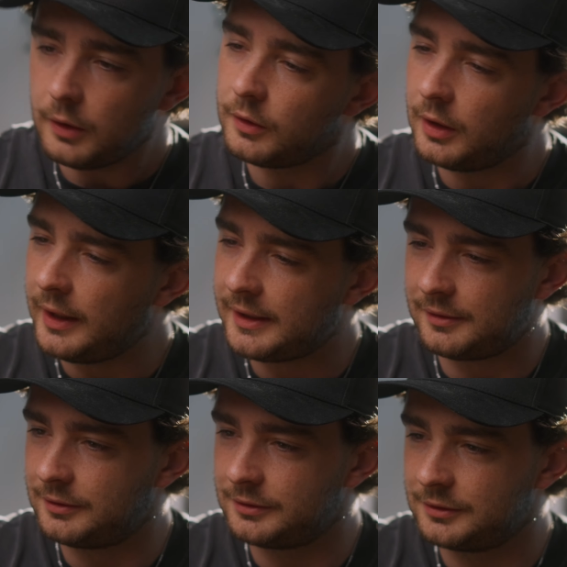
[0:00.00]
Like,
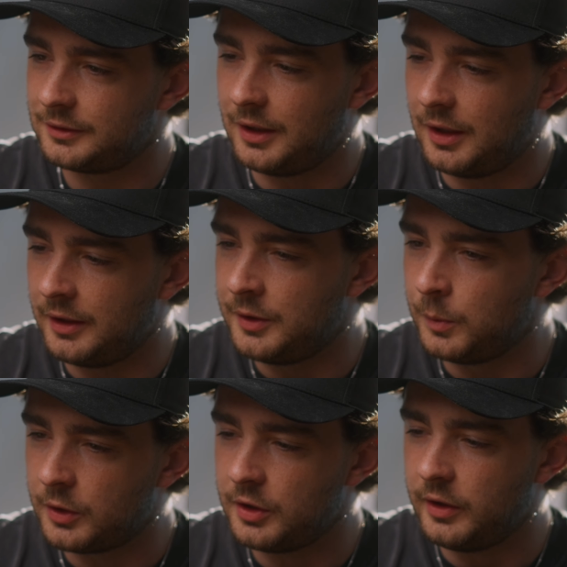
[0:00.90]
you
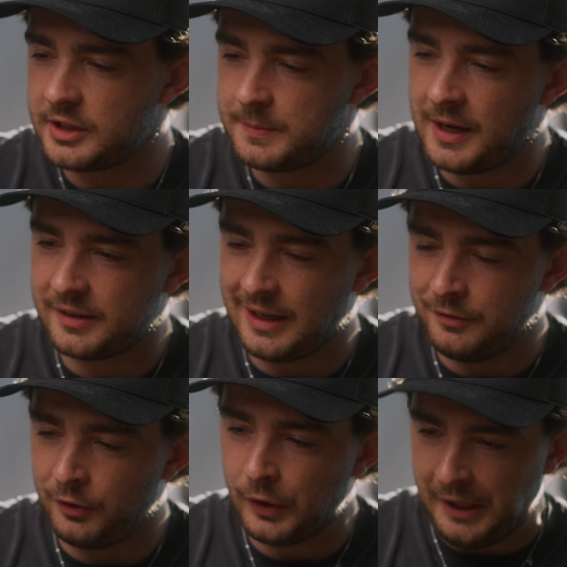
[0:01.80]
would not expect a
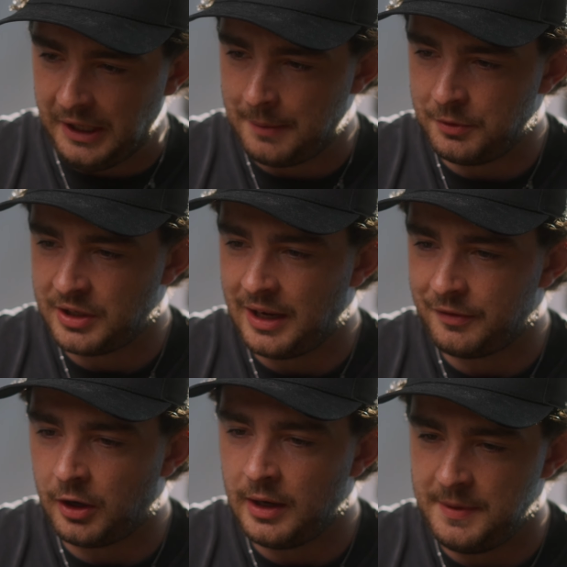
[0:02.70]
vlogging camera to have
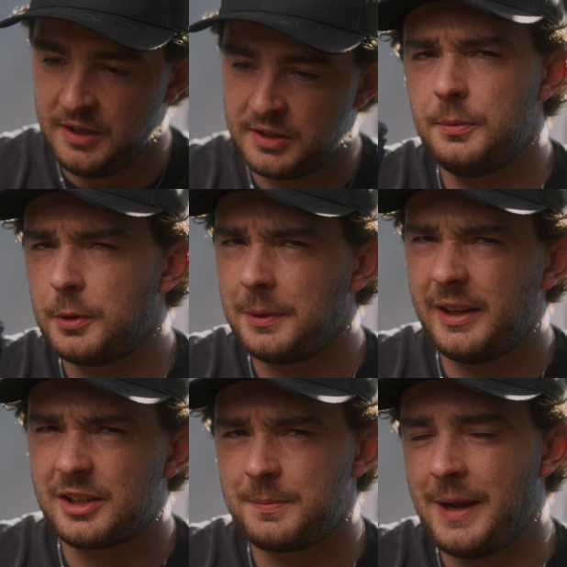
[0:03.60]
IBIS. You'd probably
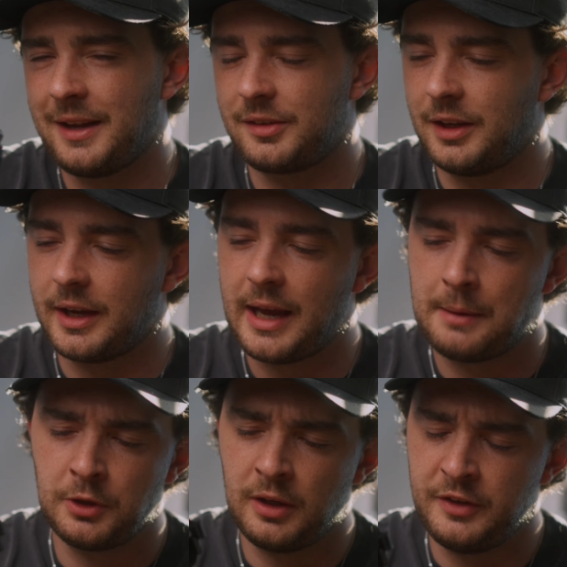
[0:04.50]
expect like a
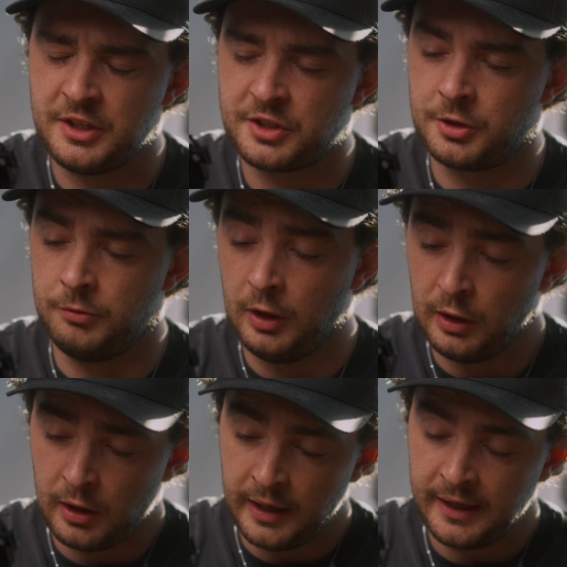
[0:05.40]
camera like this to
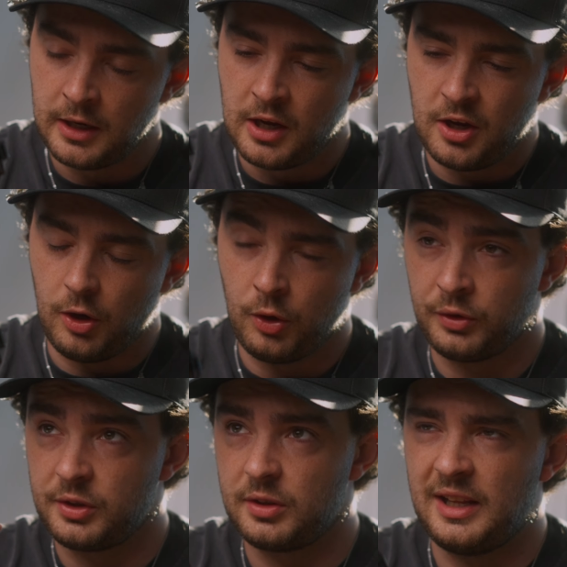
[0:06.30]
rely
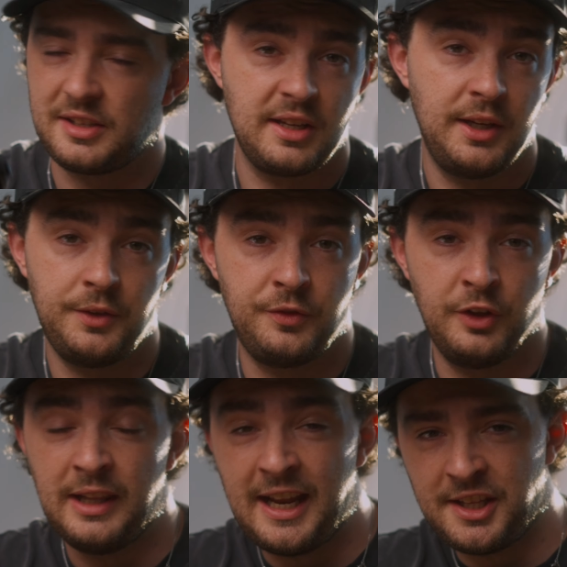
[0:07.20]
on, let's say, the
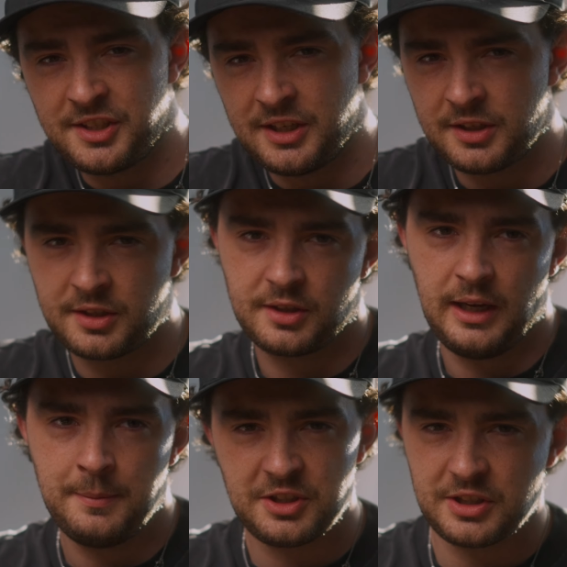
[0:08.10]
lenses
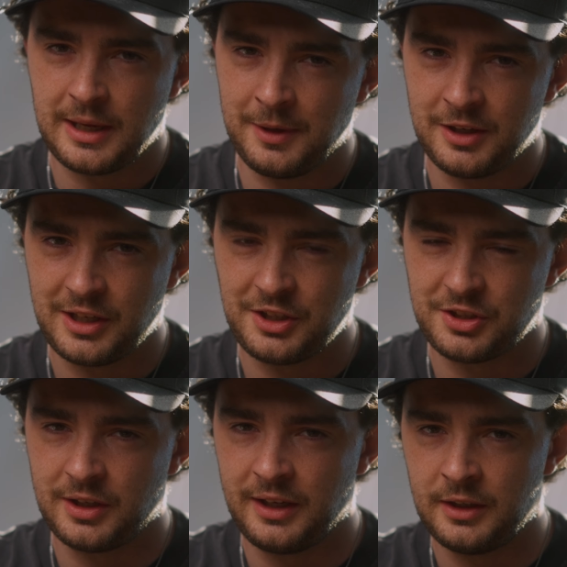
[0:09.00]
image
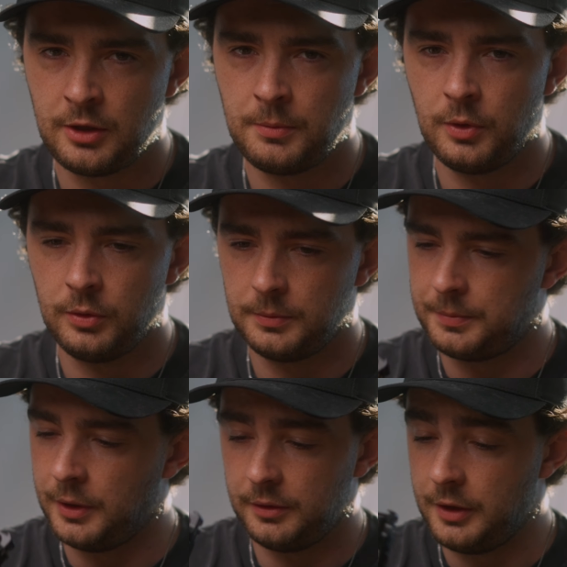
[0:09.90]
stabilization in them,
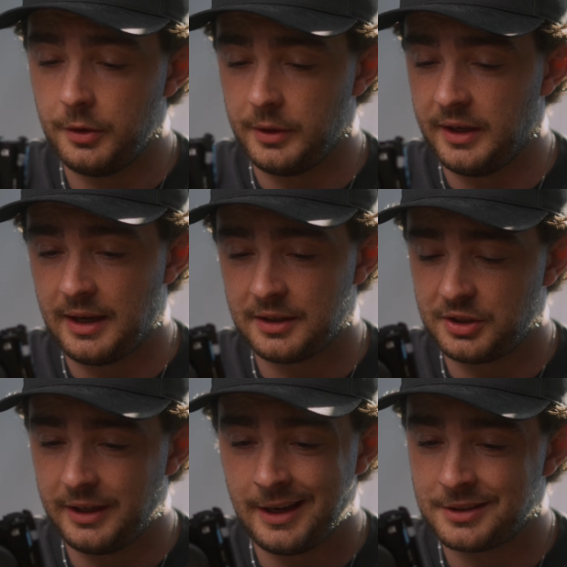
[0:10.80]
but no, it
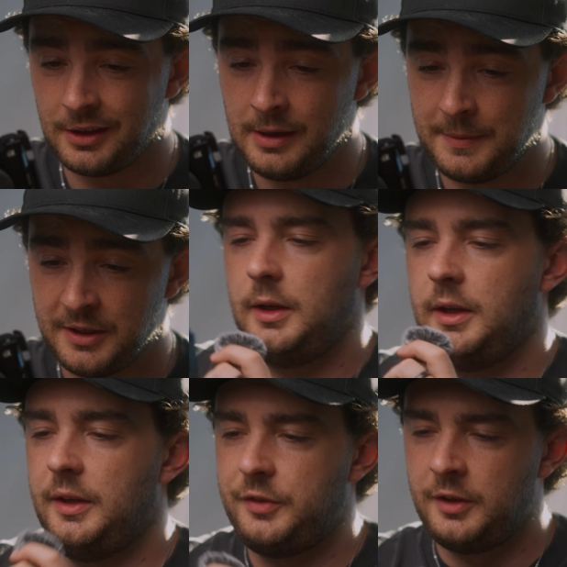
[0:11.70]
actually has IBIS.
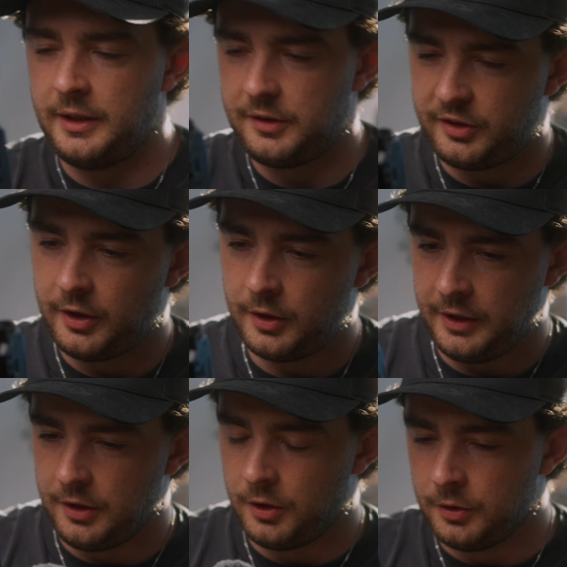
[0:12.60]
If I turn
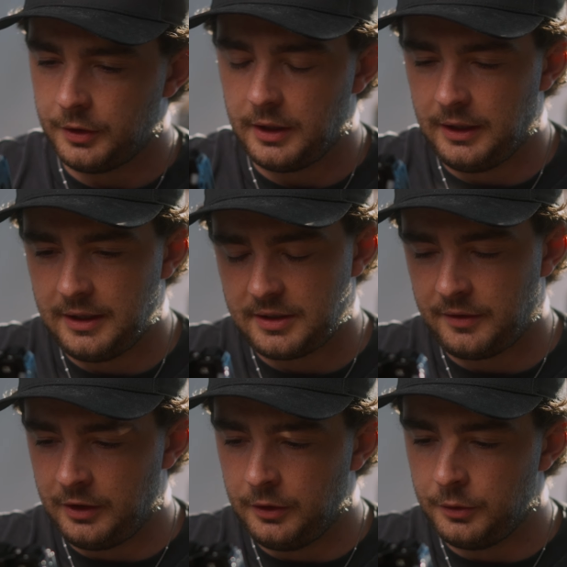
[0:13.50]
it on, let's
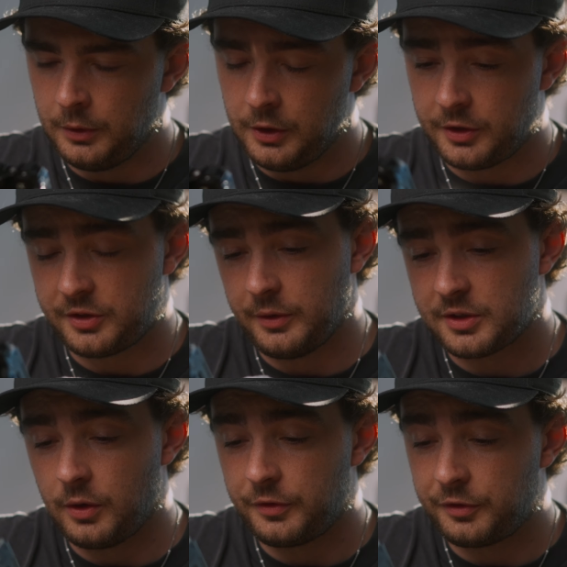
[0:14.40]
have a little look. So it's
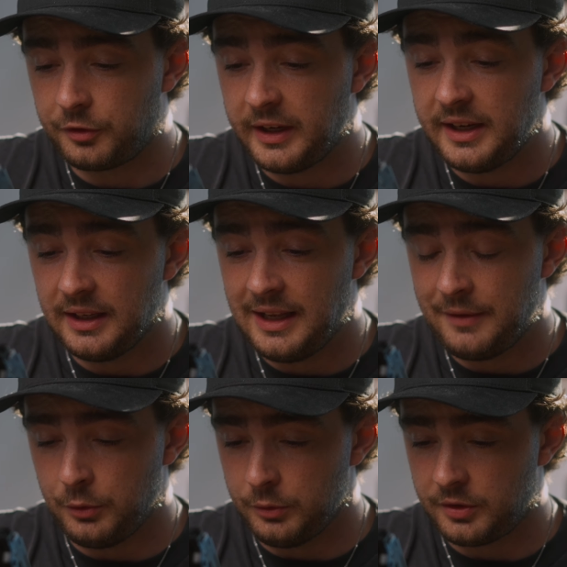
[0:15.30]
got three
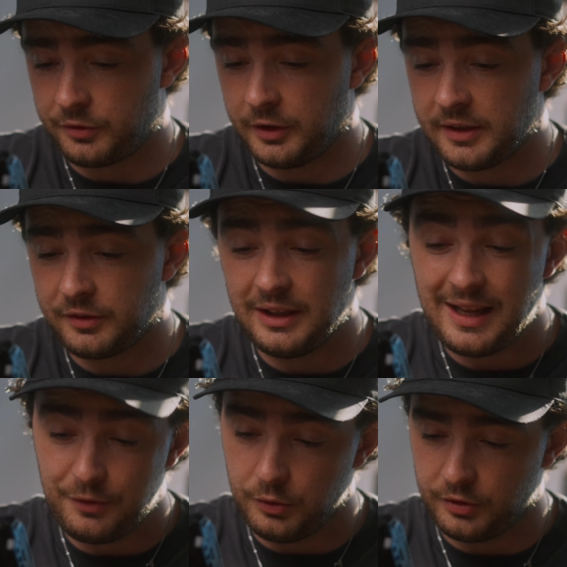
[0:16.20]
different
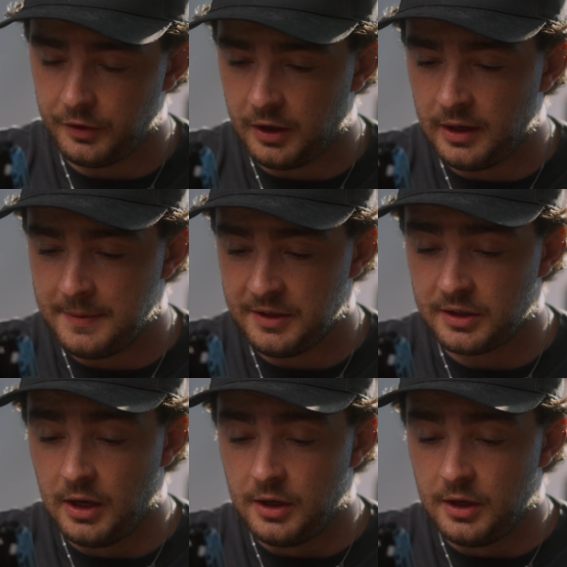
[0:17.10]
levels of IBIS.